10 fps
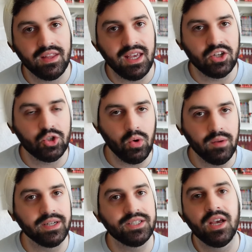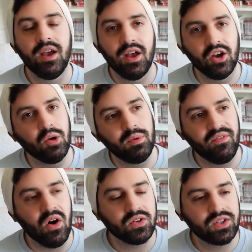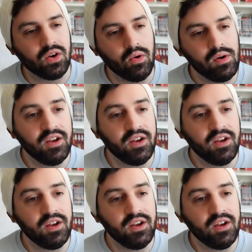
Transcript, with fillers: the tournament a couple of arcs ago.